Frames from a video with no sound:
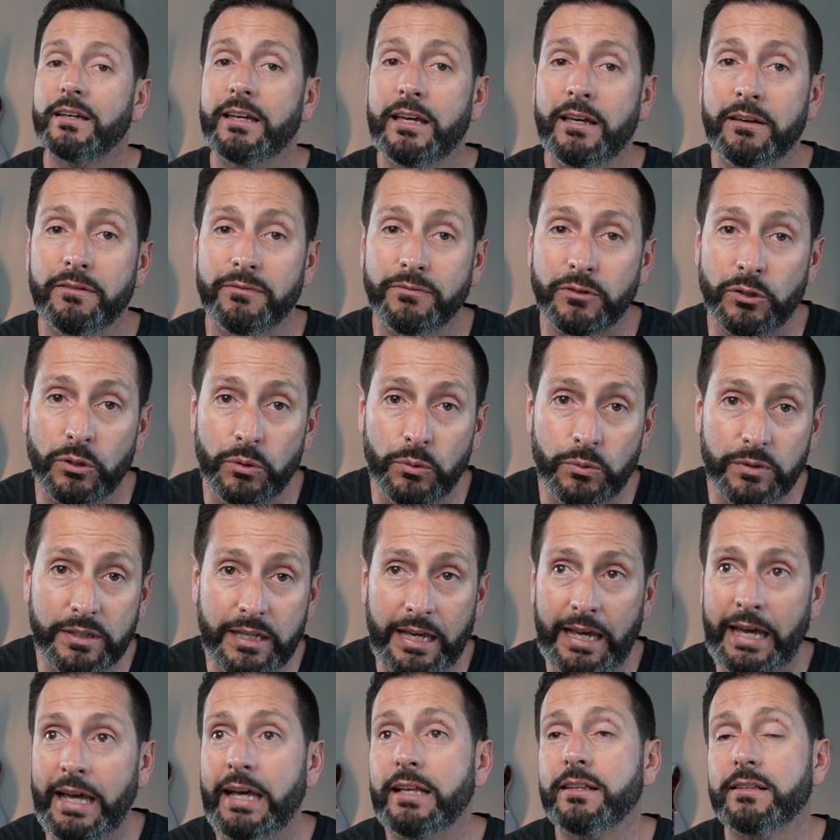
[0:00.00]
If you
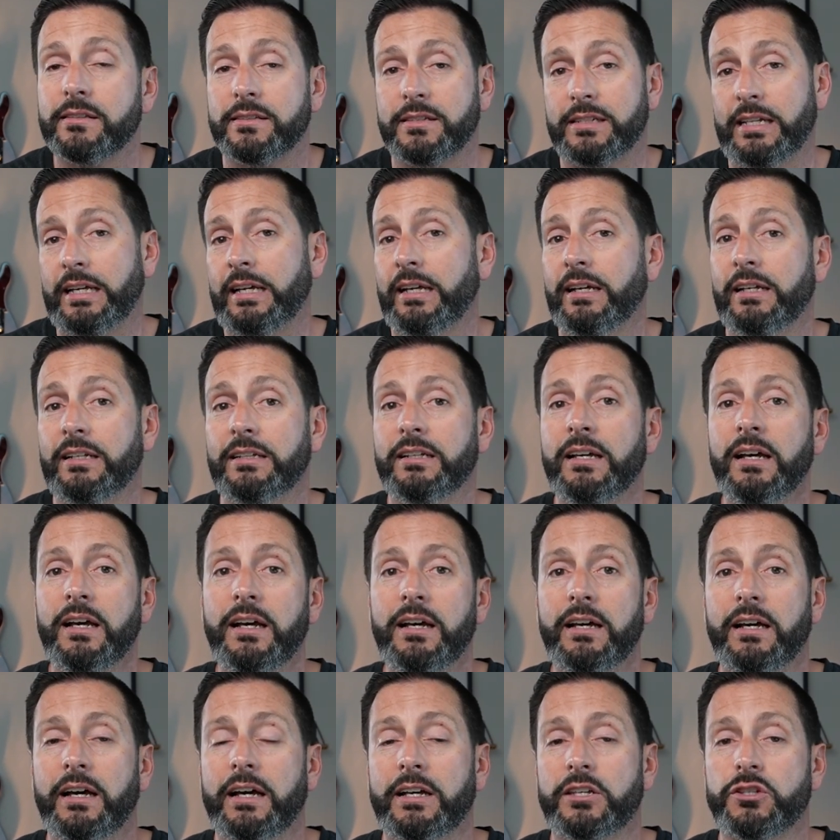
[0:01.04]
can't stand
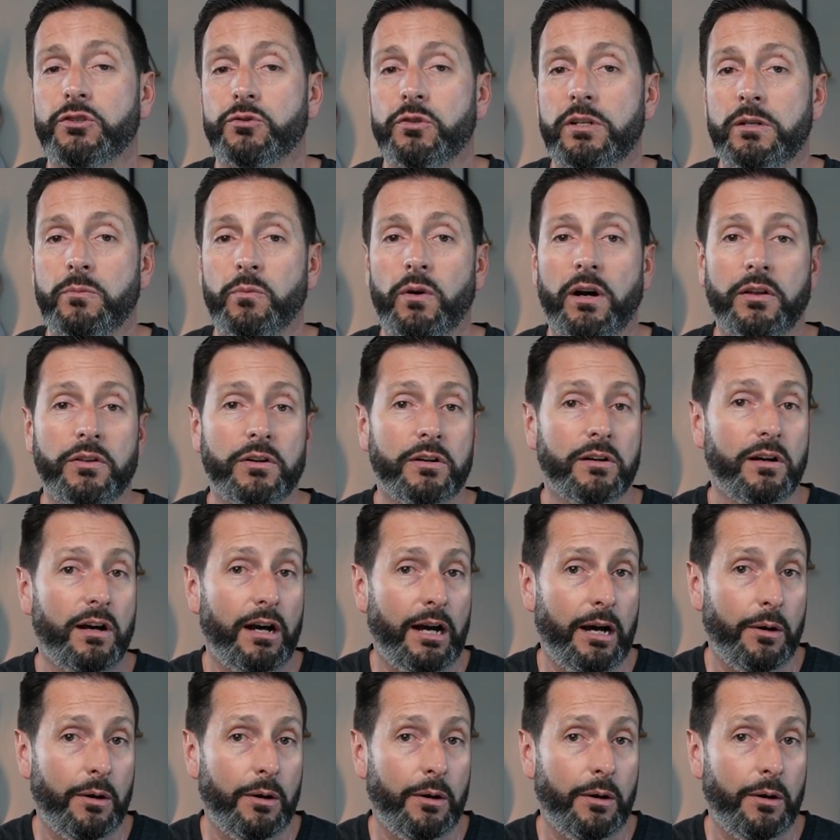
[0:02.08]
extreme weather,